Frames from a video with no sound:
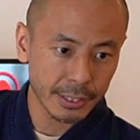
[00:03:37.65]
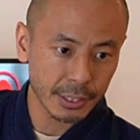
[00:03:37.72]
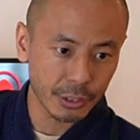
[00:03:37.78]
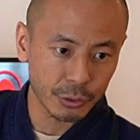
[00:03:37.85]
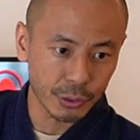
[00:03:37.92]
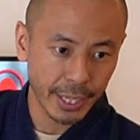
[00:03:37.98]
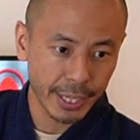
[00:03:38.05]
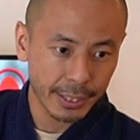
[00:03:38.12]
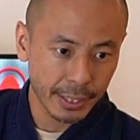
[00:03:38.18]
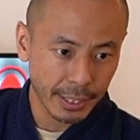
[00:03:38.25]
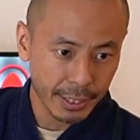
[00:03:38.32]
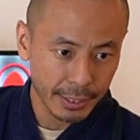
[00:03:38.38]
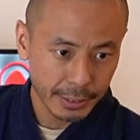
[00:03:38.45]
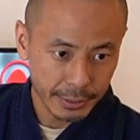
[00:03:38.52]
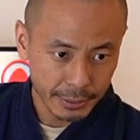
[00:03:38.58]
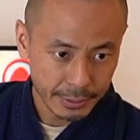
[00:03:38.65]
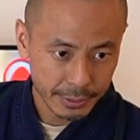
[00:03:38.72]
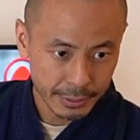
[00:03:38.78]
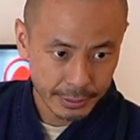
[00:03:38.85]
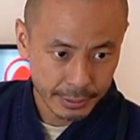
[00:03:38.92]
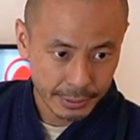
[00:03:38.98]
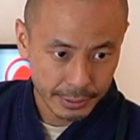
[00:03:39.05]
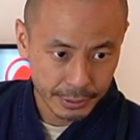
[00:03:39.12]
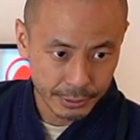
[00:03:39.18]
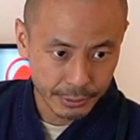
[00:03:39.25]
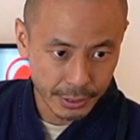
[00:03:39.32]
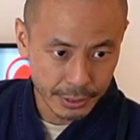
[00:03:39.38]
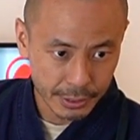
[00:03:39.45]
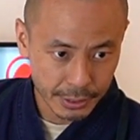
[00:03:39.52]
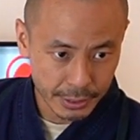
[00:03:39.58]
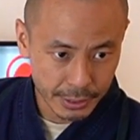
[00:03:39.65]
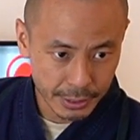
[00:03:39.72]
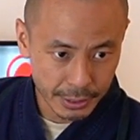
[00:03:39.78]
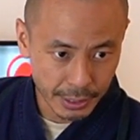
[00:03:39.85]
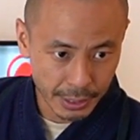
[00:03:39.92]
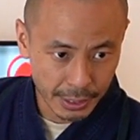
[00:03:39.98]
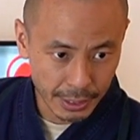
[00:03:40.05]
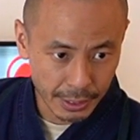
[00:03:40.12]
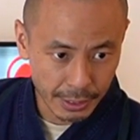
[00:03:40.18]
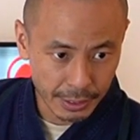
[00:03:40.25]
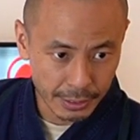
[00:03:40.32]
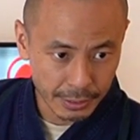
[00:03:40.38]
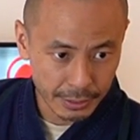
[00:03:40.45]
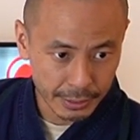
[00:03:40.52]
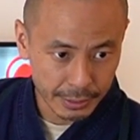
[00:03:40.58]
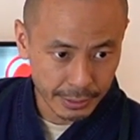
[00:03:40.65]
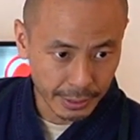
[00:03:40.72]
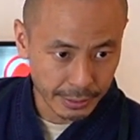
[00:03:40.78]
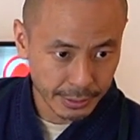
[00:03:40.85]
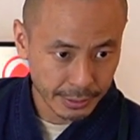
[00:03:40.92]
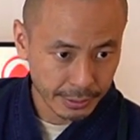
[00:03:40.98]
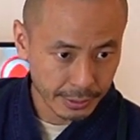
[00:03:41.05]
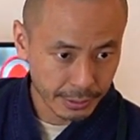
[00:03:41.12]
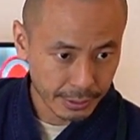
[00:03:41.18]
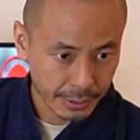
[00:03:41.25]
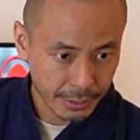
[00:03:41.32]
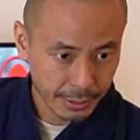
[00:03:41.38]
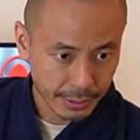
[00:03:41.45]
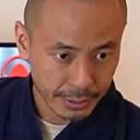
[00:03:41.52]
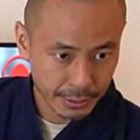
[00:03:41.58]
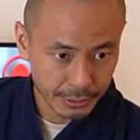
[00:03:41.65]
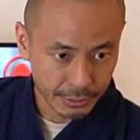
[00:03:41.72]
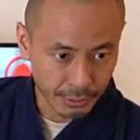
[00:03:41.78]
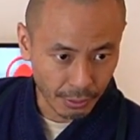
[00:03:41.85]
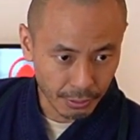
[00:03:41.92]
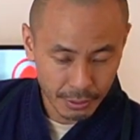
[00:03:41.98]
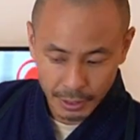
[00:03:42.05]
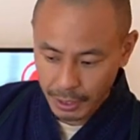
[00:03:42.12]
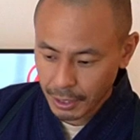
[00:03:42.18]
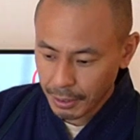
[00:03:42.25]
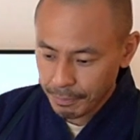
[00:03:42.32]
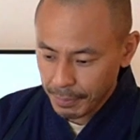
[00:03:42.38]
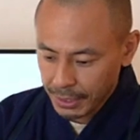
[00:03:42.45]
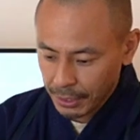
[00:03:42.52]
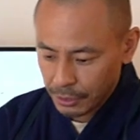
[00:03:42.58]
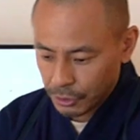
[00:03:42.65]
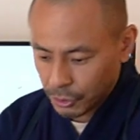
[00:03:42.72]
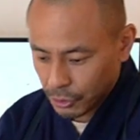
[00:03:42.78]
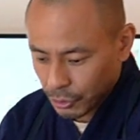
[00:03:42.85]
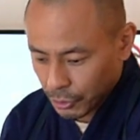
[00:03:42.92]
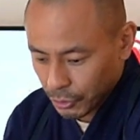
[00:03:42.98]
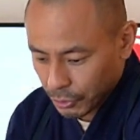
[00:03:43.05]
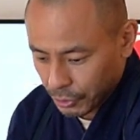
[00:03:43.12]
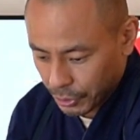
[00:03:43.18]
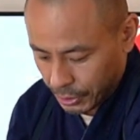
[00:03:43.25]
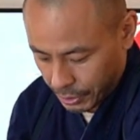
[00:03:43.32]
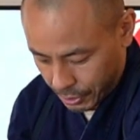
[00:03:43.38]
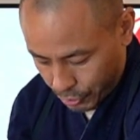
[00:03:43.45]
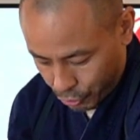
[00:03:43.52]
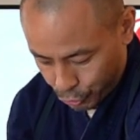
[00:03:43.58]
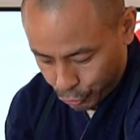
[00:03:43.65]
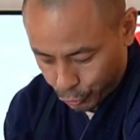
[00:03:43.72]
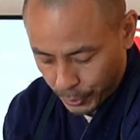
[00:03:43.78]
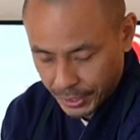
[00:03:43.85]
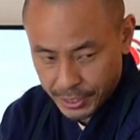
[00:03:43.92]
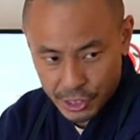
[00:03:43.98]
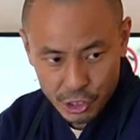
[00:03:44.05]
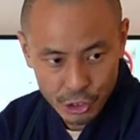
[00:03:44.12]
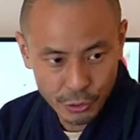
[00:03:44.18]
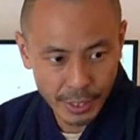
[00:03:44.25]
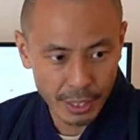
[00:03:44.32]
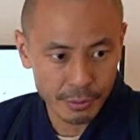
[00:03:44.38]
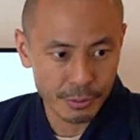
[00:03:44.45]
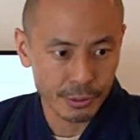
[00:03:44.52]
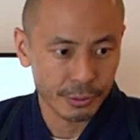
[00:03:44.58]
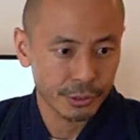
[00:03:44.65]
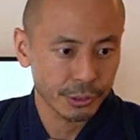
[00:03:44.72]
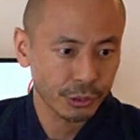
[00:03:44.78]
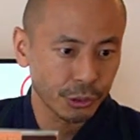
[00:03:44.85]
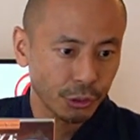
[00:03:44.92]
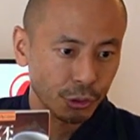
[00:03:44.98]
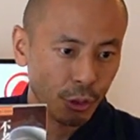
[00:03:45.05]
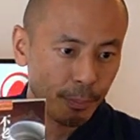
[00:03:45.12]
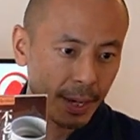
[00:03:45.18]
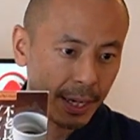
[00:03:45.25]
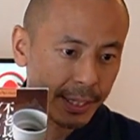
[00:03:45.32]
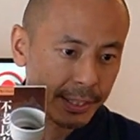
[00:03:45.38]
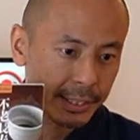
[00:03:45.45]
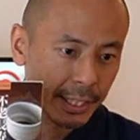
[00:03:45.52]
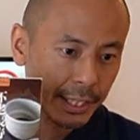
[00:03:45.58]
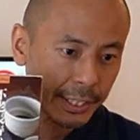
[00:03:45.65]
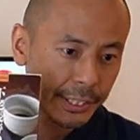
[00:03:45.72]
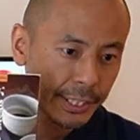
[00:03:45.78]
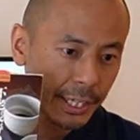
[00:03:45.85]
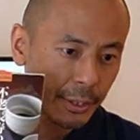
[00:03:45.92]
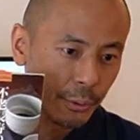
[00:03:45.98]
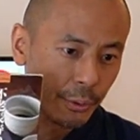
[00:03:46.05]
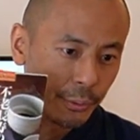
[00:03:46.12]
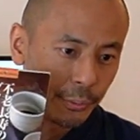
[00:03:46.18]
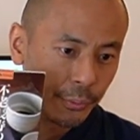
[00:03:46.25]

is a gray color. You can see that's but the traditional soba is yellow.